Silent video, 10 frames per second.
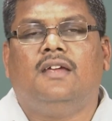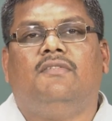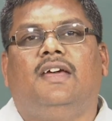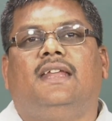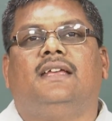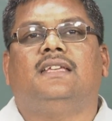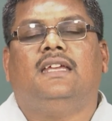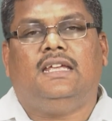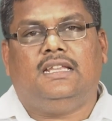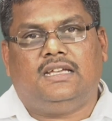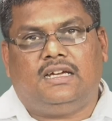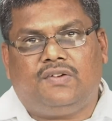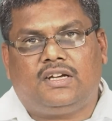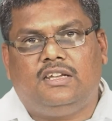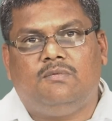whereas in the
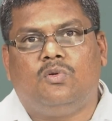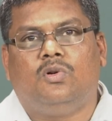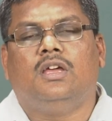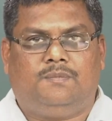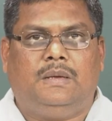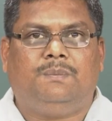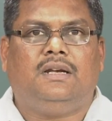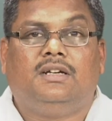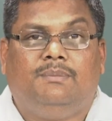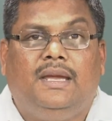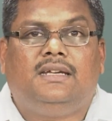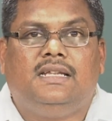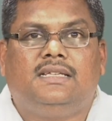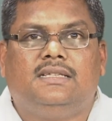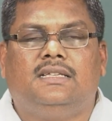effective mode, people make
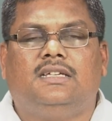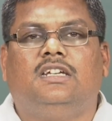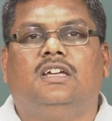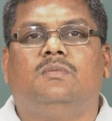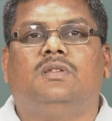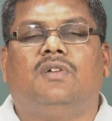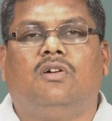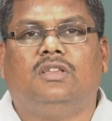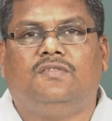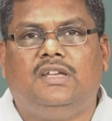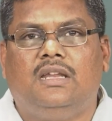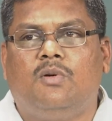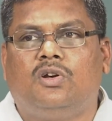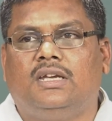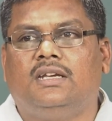decisions in terms of how they feel
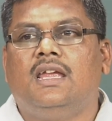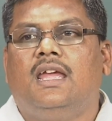about it,